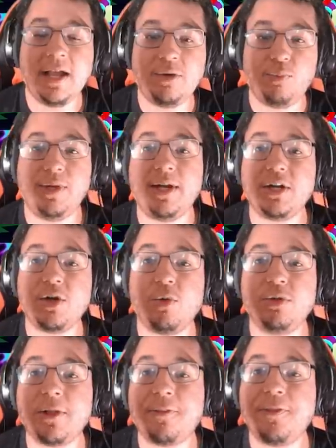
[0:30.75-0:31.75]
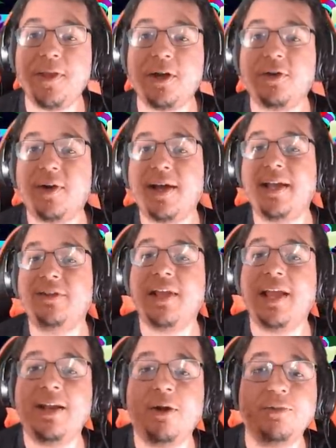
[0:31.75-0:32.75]
and we are going to theorize
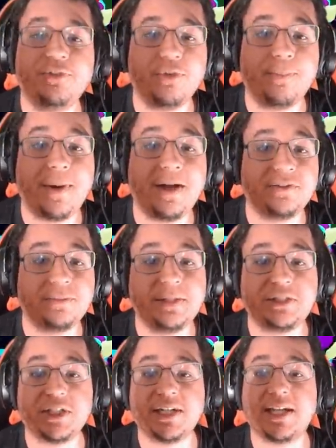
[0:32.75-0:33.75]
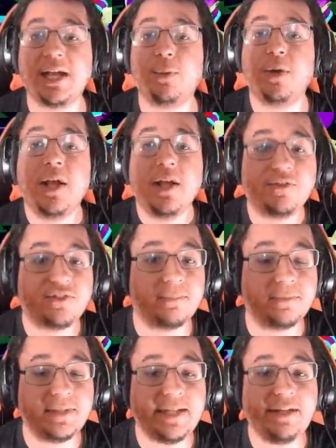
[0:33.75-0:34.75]
and also possibly check out some
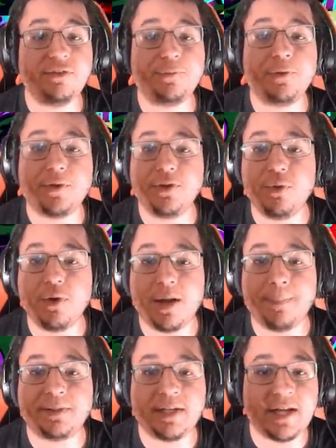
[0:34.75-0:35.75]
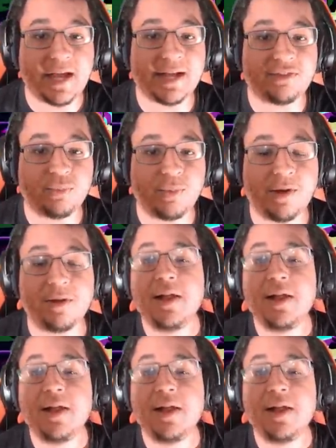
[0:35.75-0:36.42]
leaks for the new update as well.